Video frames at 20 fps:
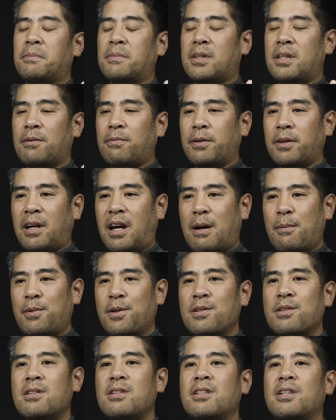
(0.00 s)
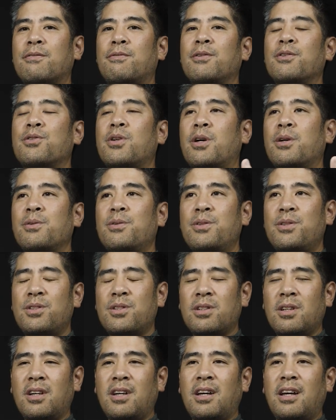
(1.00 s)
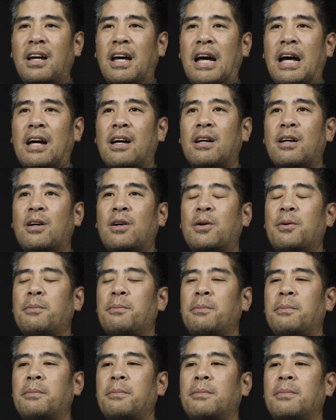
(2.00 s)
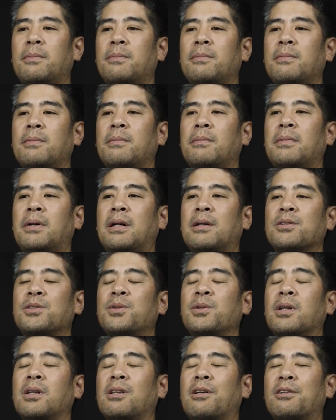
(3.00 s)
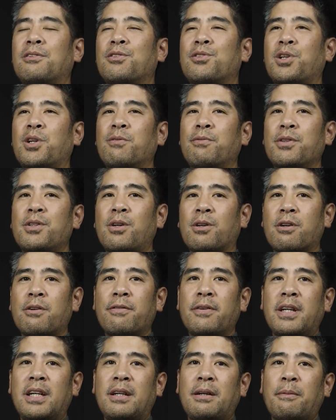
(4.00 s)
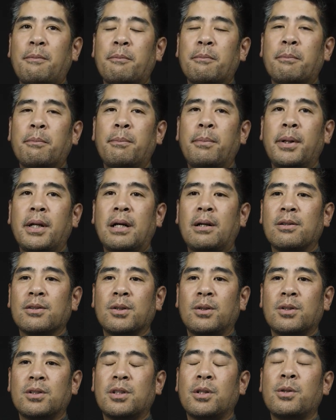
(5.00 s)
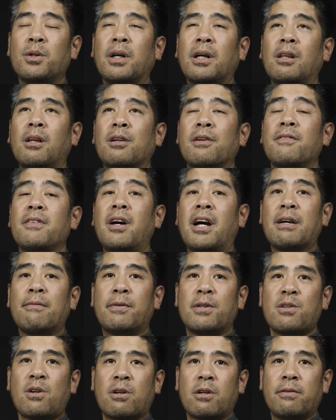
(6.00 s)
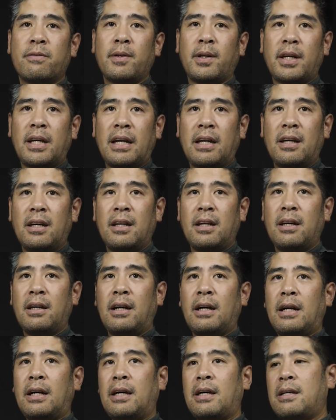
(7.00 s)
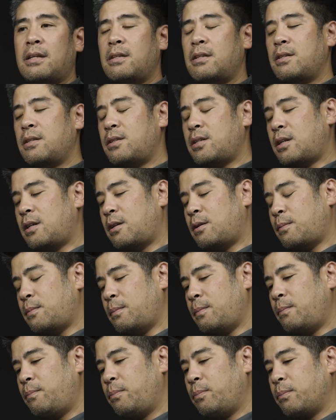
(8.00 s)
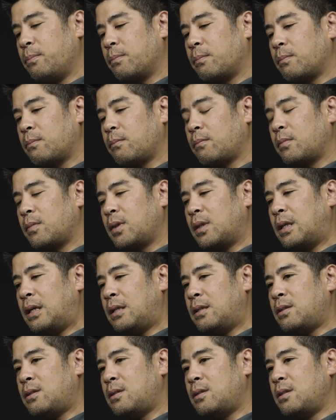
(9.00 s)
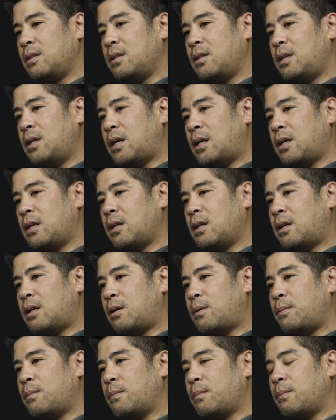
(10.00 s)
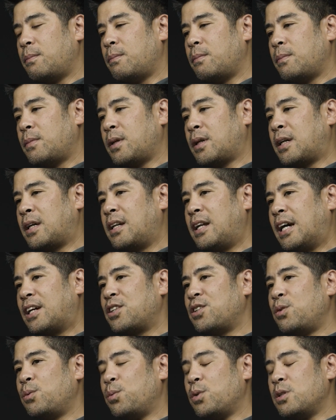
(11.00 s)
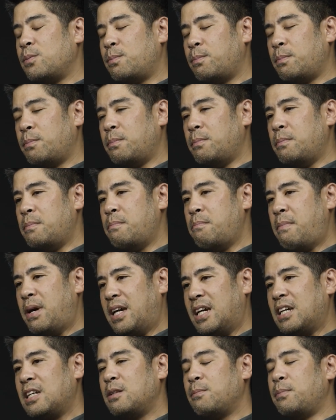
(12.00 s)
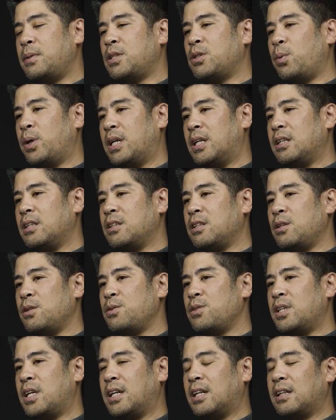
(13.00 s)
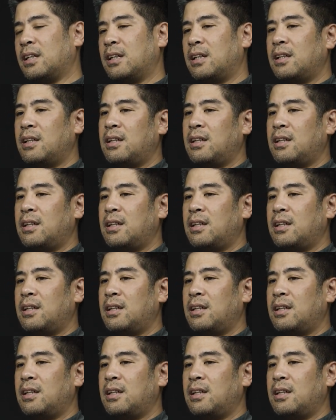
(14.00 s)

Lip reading: different cameras and different drones. I was doing a lot of drone photography, but I was also doing a lot of night photography. And it's the connection was made between using,